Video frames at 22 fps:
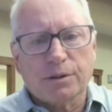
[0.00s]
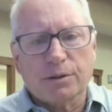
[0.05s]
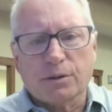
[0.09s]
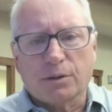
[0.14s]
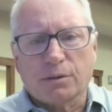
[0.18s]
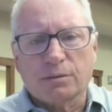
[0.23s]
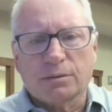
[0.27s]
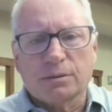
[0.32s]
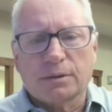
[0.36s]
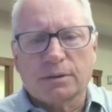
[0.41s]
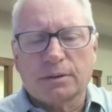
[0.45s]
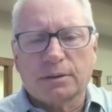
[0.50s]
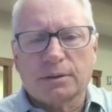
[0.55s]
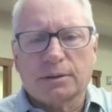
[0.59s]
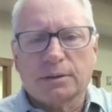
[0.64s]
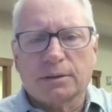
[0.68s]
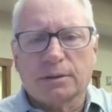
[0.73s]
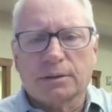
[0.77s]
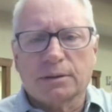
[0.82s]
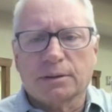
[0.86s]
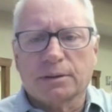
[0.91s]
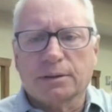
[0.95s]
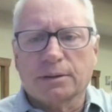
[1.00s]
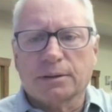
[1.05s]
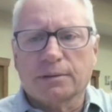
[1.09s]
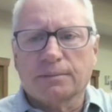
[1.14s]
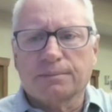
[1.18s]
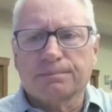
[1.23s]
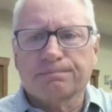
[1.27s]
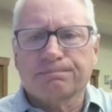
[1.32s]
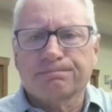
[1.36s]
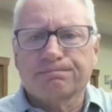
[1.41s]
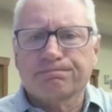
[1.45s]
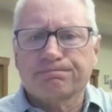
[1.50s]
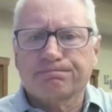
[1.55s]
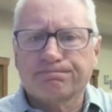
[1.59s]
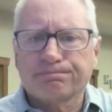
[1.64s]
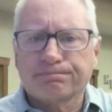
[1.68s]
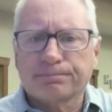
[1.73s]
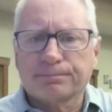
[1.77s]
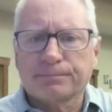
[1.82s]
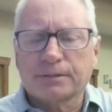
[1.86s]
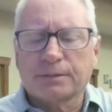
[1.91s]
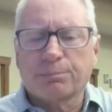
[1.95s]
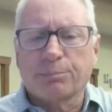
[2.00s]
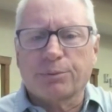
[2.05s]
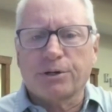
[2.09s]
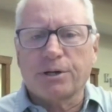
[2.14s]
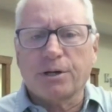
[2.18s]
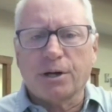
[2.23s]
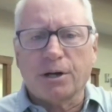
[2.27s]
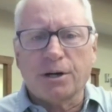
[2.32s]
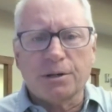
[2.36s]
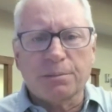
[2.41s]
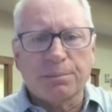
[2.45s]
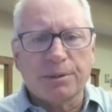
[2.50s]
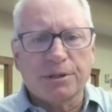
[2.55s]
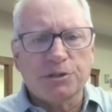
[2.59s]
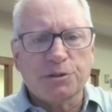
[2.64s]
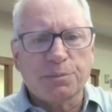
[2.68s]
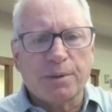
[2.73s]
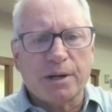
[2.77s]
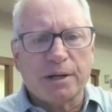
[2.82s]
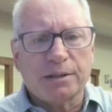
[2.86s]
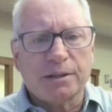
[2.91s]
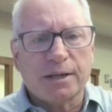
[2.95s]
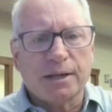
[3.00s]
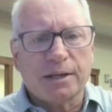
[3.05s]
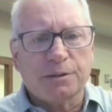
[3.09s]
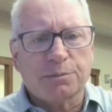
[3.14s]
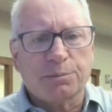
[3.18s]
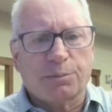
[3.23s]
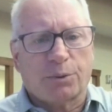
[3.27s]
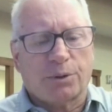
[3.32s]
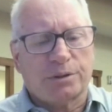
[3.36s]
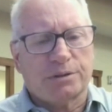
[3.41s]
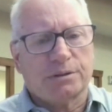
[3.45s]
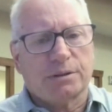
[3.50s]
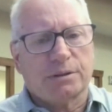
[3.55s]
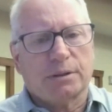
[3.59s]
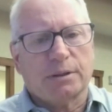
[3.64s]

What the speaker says: ago. Pretty hard to bitch about the exports.